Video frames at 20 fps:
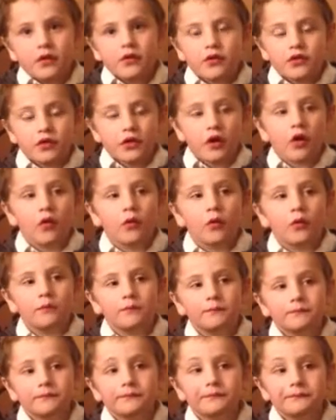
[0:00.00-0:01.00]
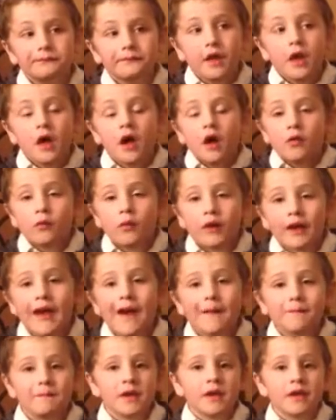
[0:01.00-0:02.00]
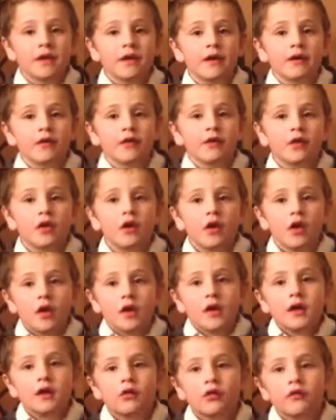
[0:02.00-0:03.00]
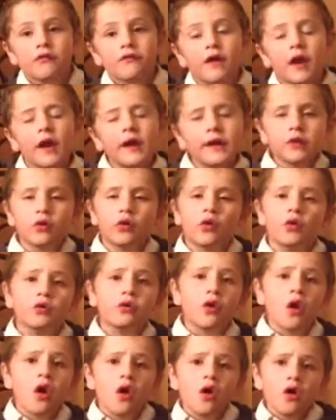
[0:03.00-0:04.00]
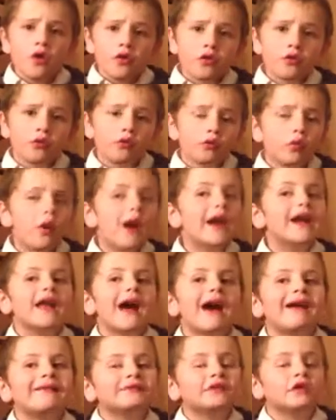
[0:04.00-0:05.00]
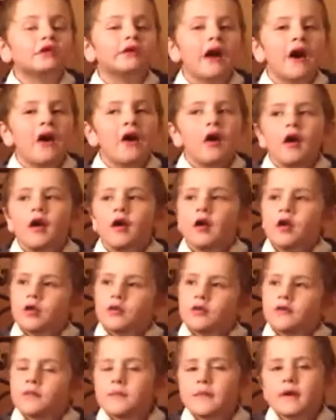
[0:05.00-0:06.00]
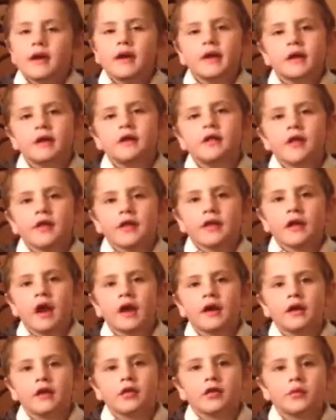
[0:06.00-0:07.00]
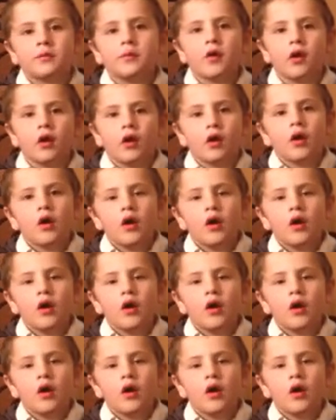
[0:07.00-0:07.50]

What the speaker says: So what happened is, it was very cold, so right after that, the maid decided to put